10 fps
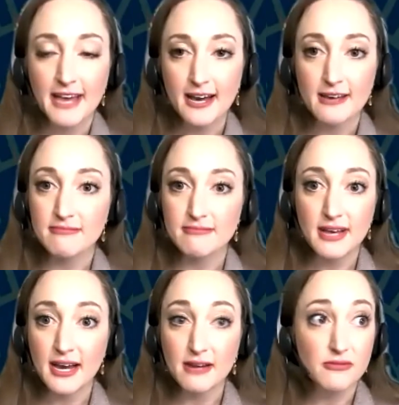I
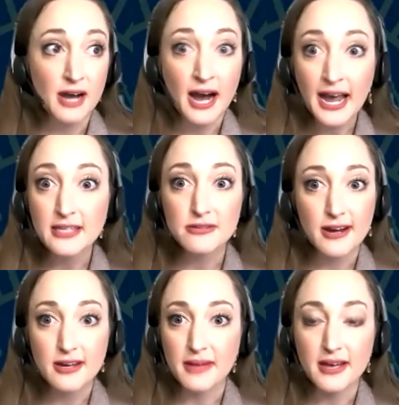highly
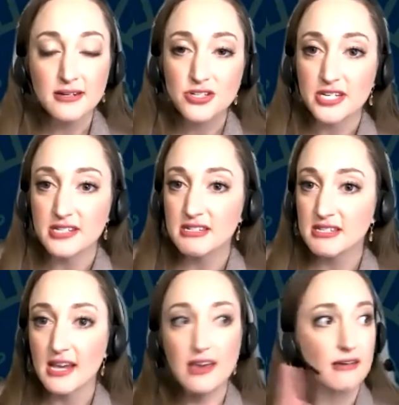recommend just
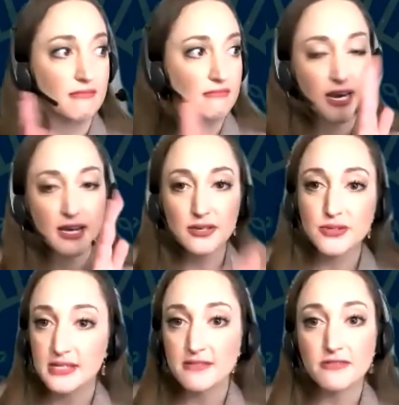saying, I use
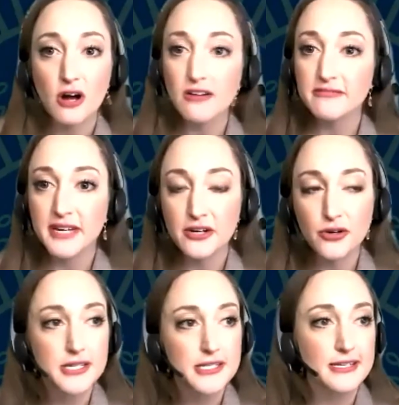this for all of my
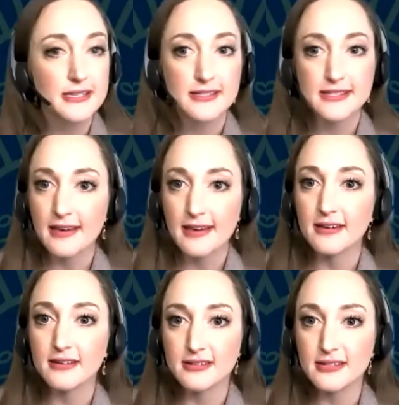courses,
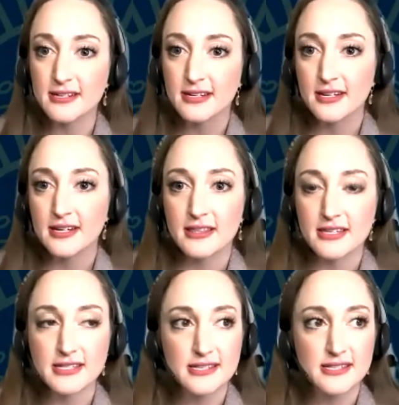and
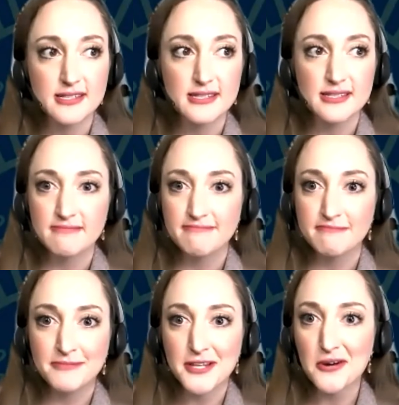this is
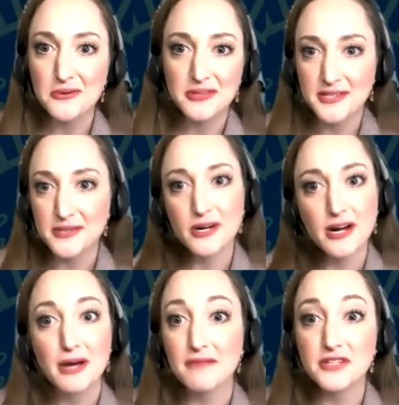where
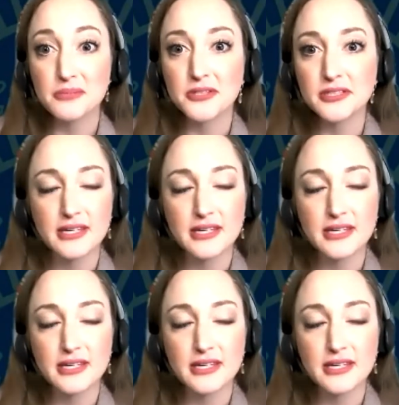I'm comfortable.